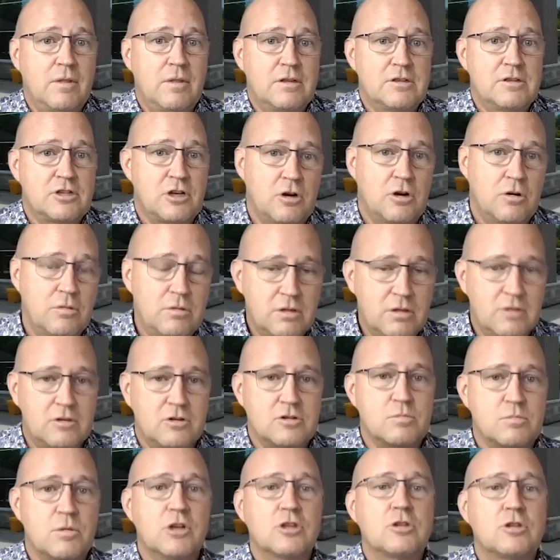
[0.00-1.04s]
So
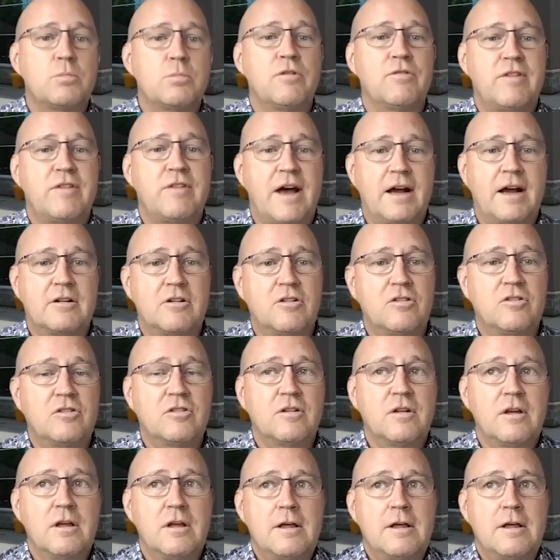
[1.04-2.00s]
there's multiple factors,